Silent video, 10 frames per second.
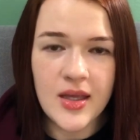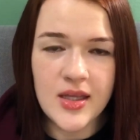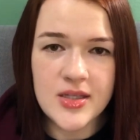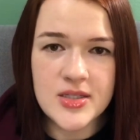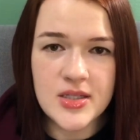
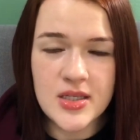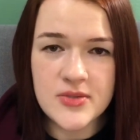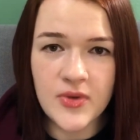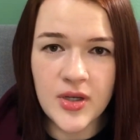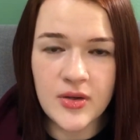and today's
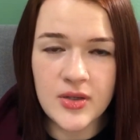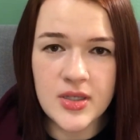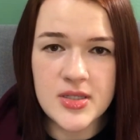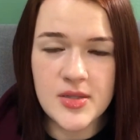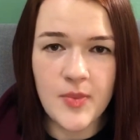video
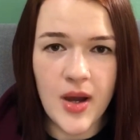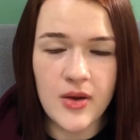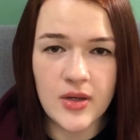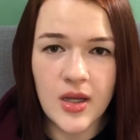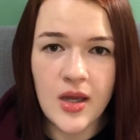is
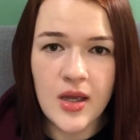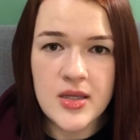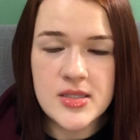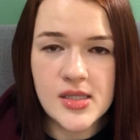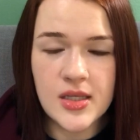about
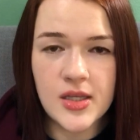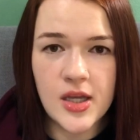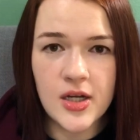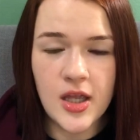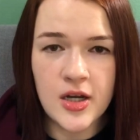
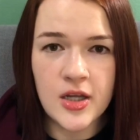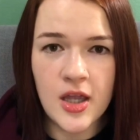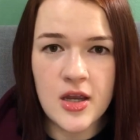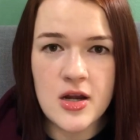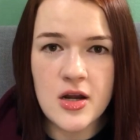skincare, hair
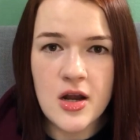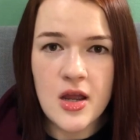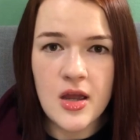care,